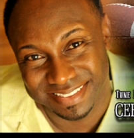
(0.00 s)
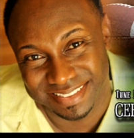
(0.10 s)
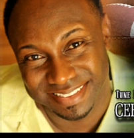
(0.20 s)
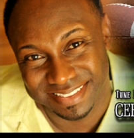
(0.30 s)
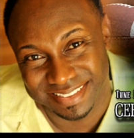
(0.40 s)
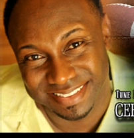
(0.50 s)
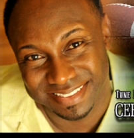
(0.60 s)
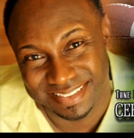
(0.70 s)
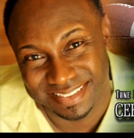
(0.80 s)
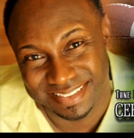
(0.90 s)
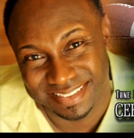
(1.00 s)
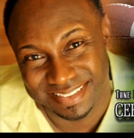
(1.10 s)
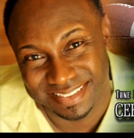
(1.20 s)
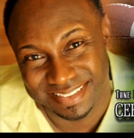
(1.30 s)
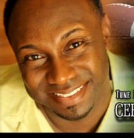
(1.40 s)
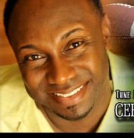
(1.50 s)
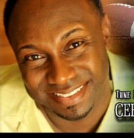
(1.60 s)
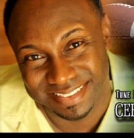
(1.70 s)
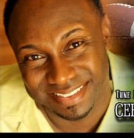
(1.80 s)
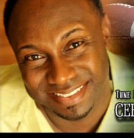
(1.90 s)

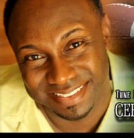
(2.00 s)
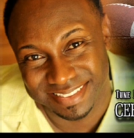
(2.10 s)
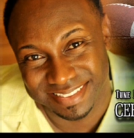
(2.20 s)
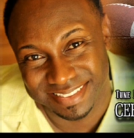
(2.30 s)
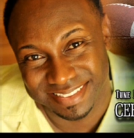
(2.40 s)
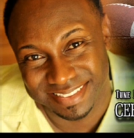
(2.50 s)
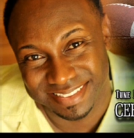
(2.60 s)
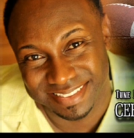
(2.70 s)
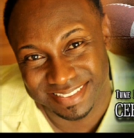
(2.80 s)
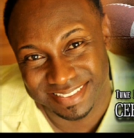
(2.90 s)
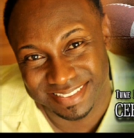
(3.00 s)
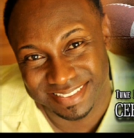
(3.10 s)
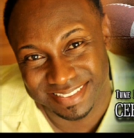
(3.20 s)
The face doesn't move, so there is nothing to read.